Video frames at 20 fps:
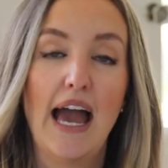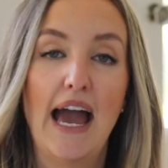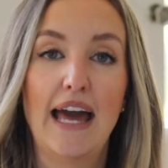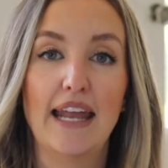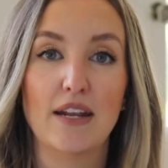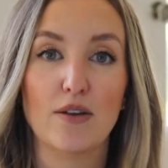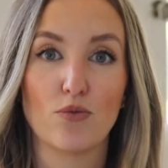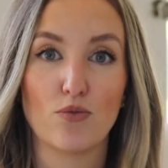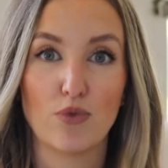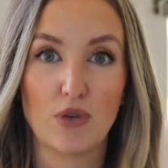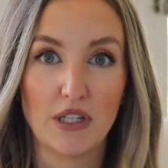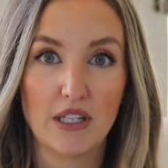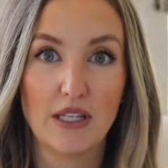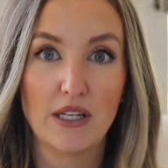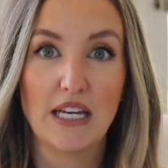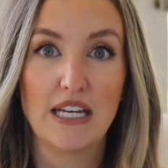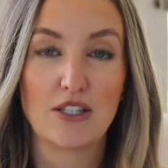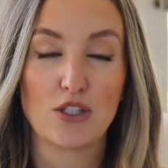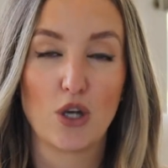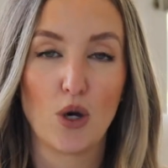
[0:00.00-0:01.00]
And it
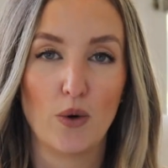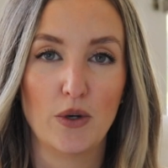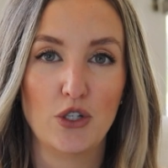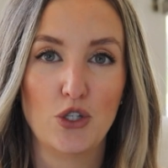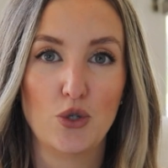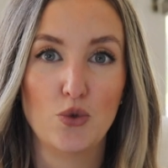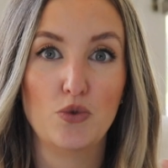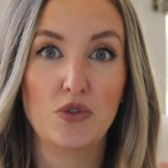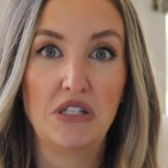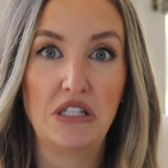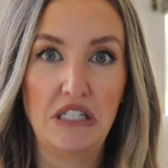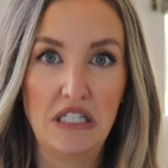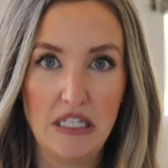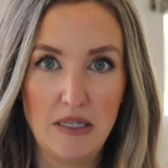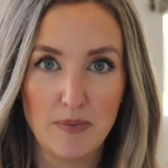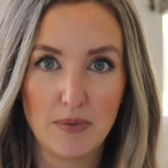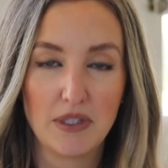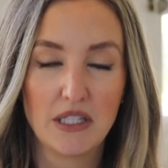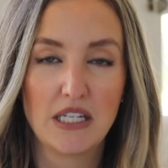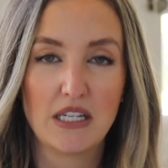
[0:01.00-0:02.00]
really is going to
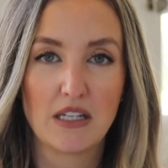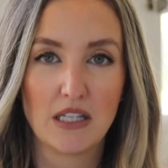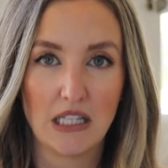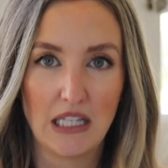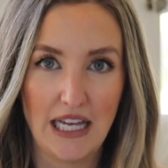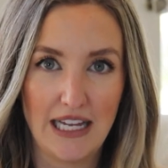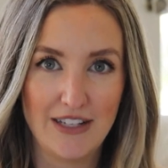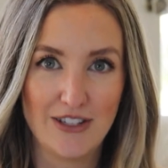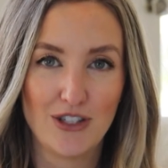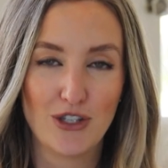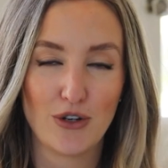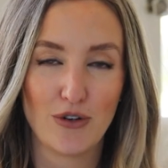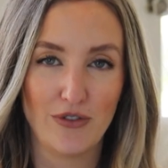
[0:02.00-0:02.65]
deeply cleanse